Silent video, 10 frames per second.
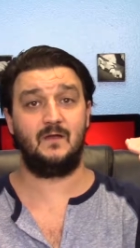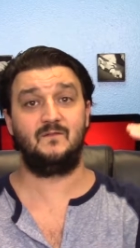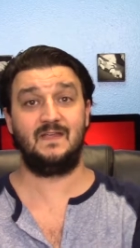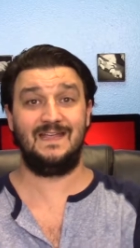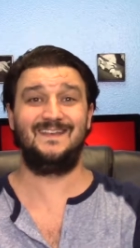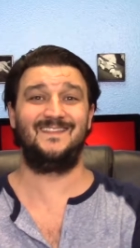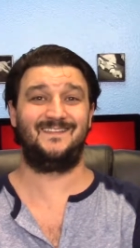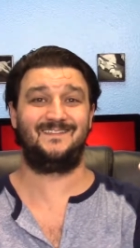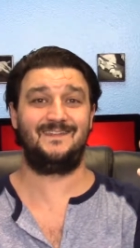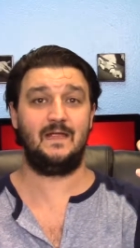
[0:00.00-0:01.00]
Reeves into the
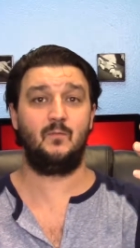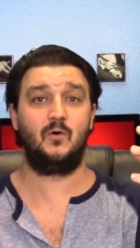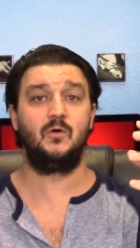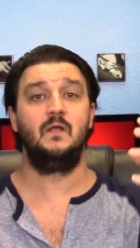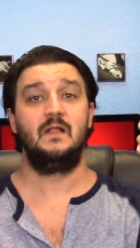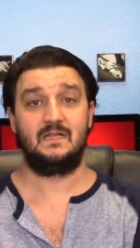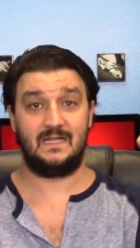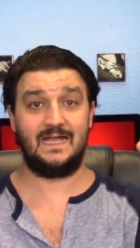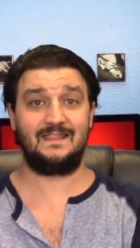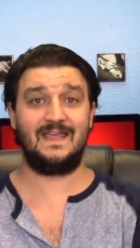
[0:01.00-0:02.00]
stable
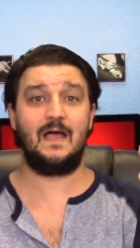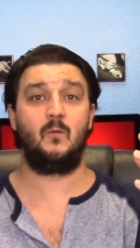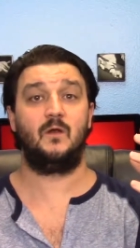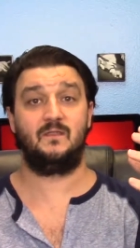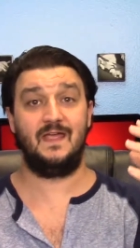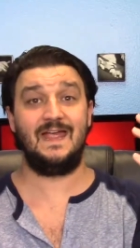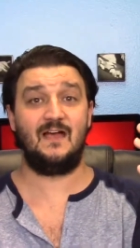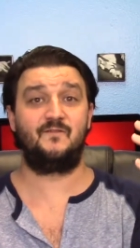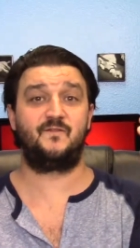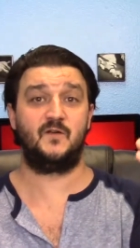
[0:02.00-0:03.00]
like that, where they
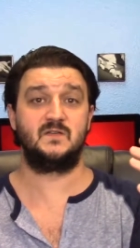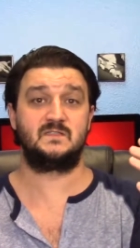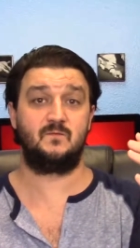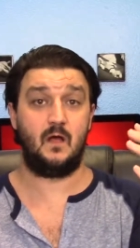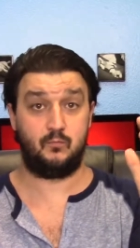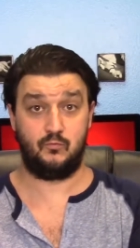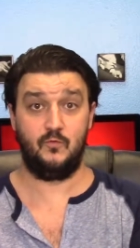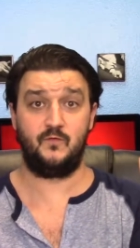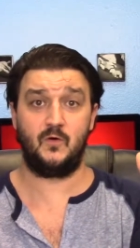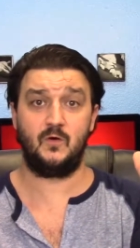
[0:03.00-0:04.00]
have first
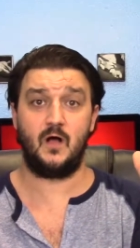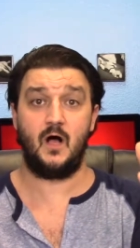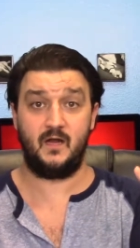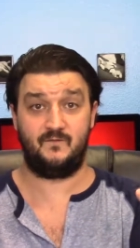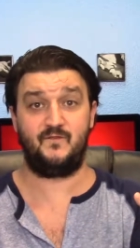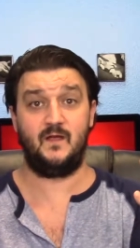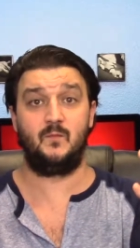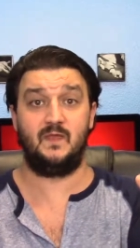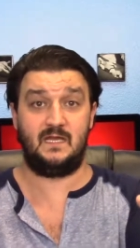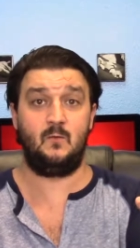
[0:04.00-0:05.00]
approval on a
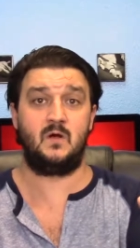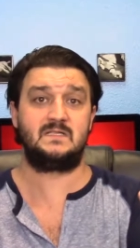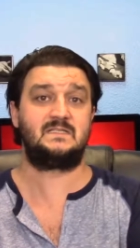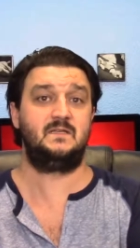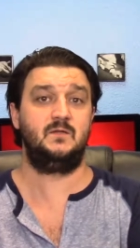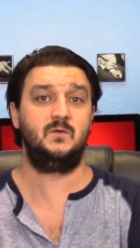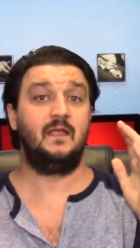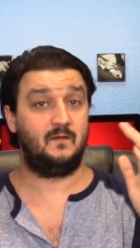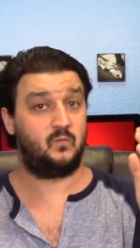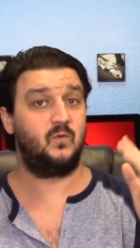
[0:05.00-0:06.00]
film that he wants to
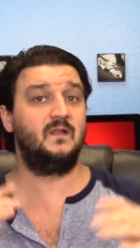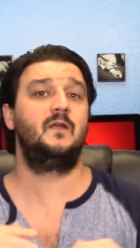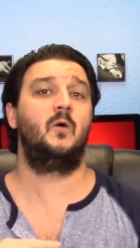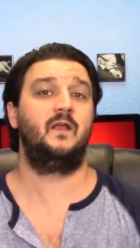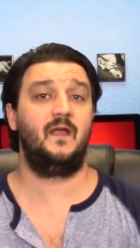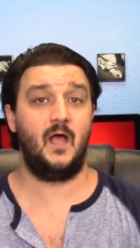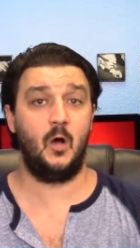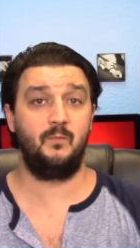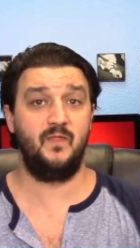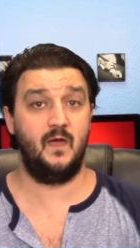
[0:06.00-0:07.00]
do, is really going to
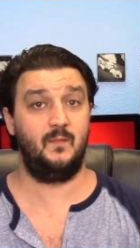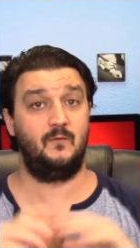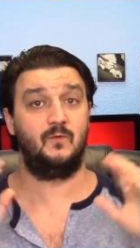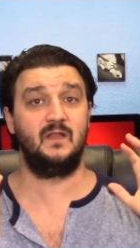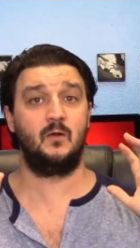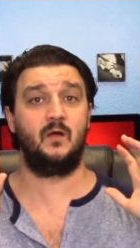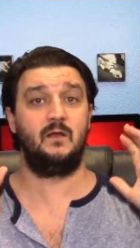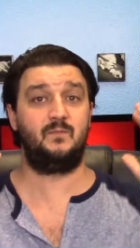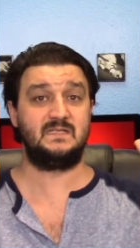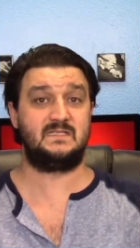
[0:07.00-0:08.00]
help them and really going
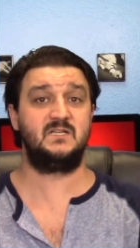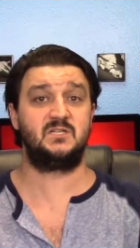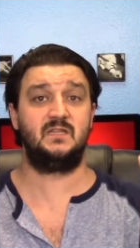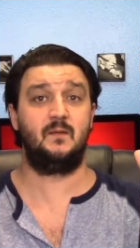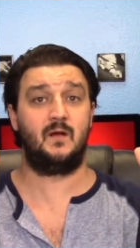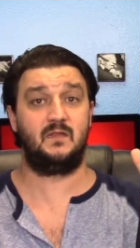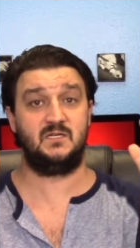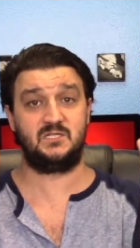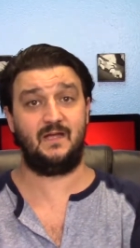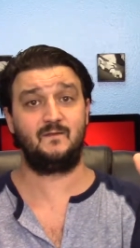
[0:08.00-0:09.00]
to position them on
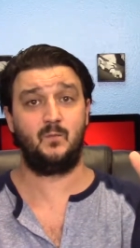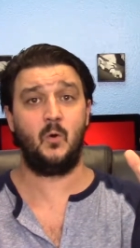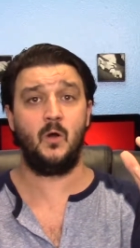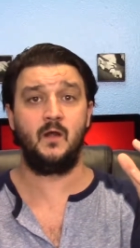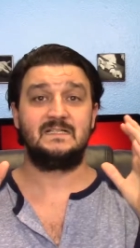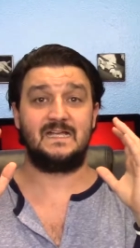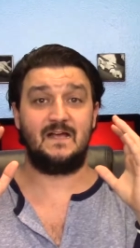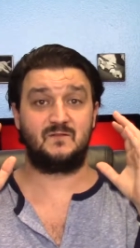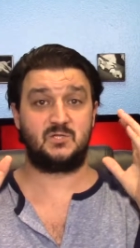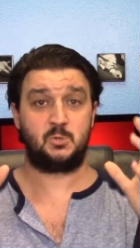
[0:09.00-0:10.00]
the chessboard to
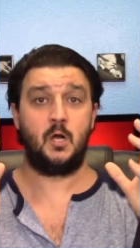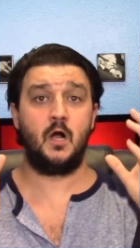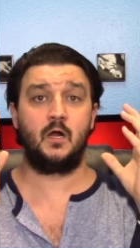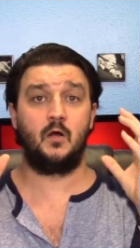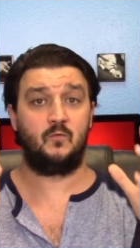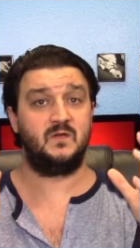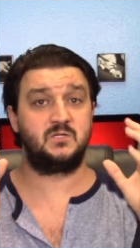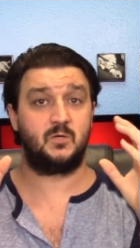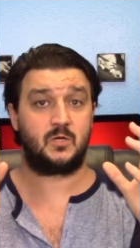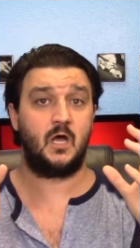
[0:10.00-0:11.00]
have strong
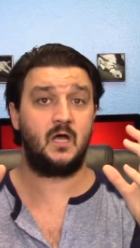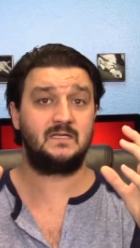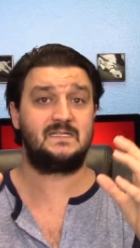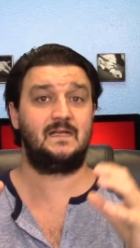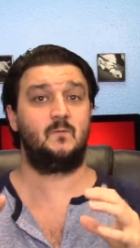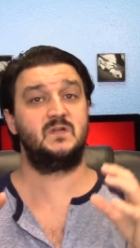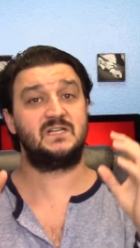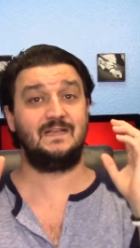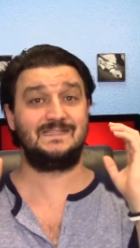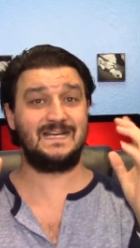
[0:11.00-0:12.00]
original content, which
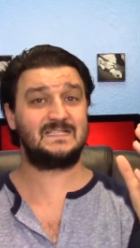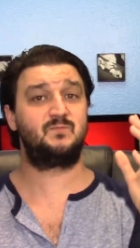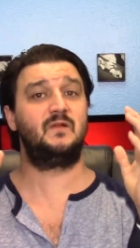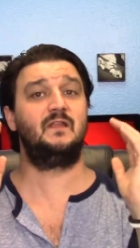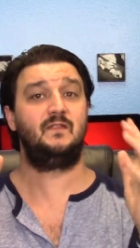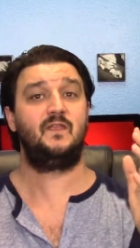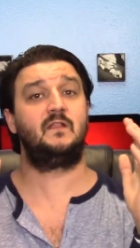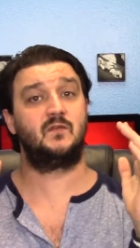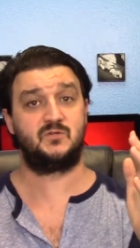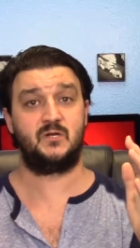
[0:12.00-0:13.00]
I desperately
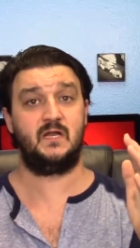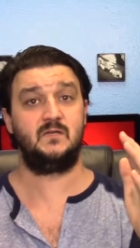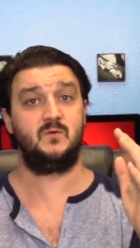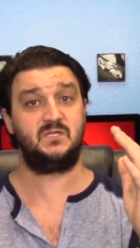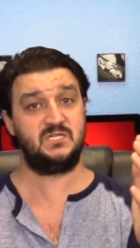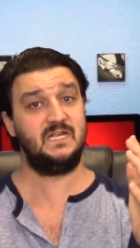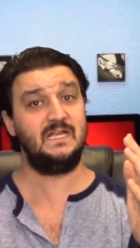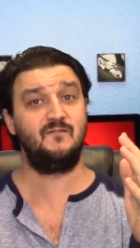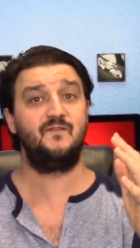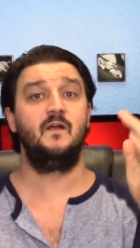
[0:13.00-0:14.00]
think they're trying to achieve
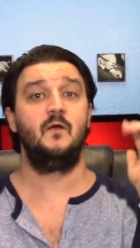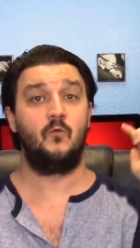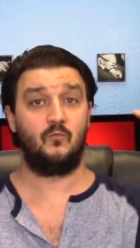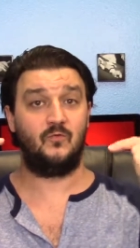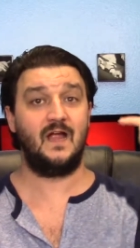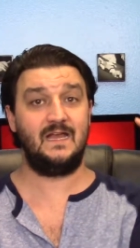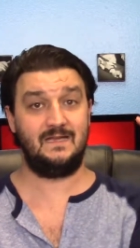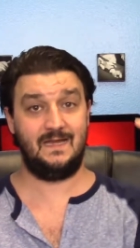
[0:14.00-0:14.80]
achieve right